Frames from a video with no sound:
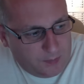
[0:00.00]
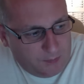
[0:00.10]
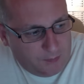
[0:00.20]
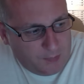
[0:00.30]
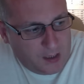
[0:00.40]

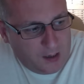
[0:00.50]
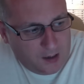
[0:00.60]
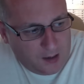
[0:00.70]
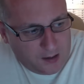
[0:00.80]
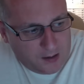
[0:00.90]

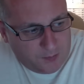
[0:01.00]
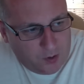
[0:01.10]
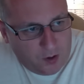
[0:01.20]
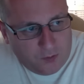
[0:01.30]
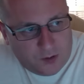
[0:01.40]
Manila is
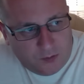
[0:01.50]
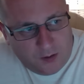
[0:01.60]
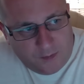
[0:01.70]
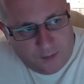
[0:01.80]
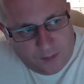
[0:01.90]
prone to
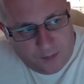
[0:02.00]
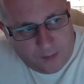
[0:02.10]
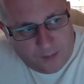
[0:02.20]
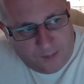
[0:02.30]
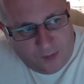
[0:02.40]
it
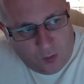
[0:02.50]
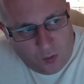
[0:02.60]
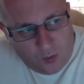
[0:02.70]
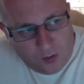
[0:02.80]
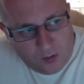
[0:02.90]

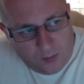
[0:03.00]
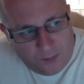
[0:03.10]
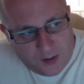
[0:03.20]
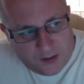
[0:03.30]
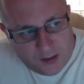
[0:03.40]
for
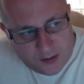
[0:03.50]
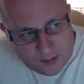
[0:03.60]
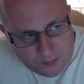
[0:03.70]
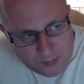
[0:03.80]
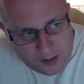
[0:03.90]

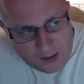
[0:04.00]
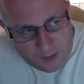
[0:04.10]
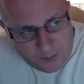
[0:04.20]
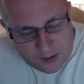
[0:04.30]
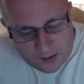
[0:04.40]
business
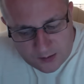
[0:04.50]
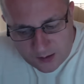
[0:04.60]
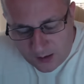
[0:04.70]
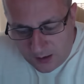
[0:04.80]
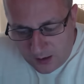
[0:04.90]
kidnappings.